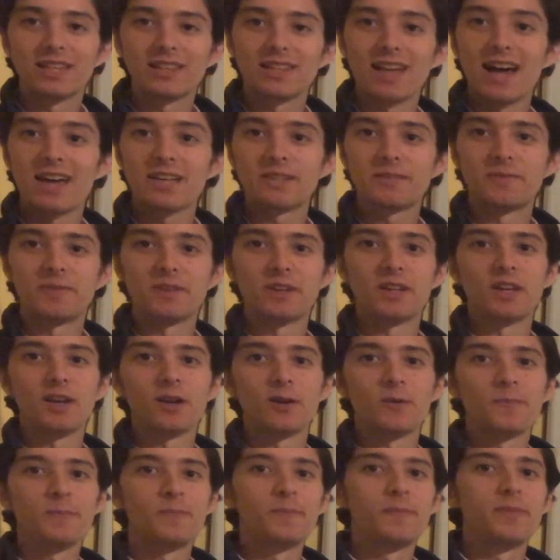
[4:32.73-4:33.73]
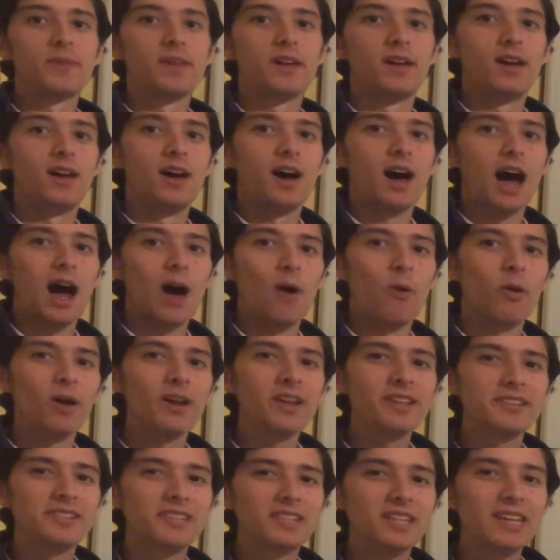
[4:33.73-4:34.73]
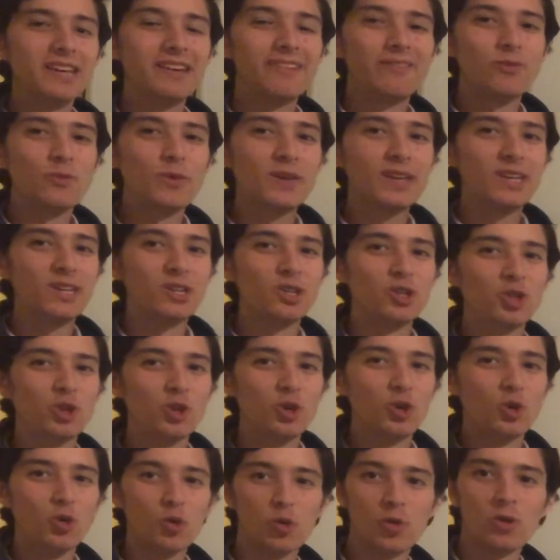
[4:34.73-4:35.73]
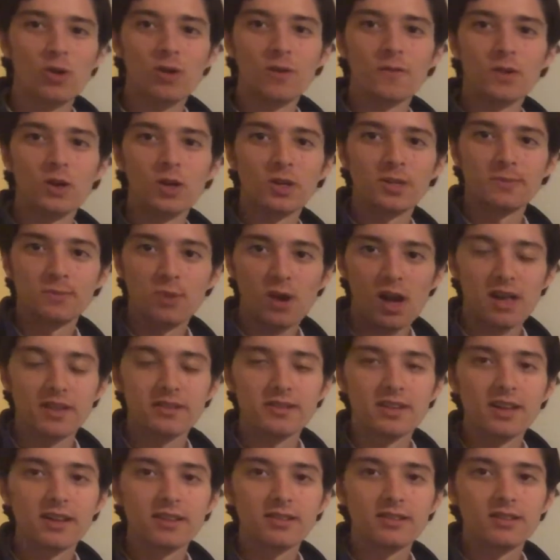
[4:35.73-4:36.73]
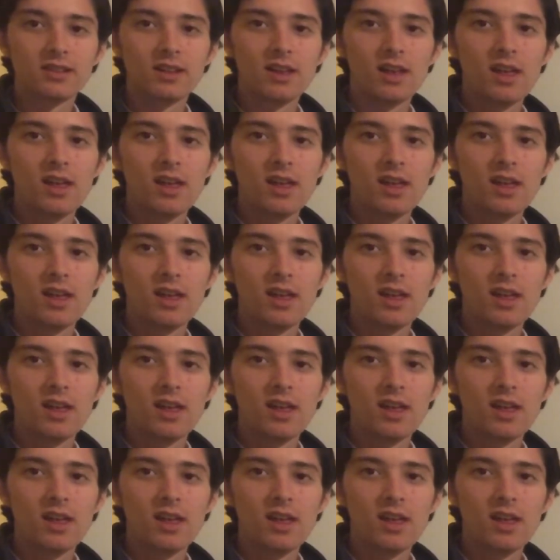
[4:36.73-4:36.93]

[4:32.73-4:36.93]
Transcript: last video, I want to see if we can do the reverse process.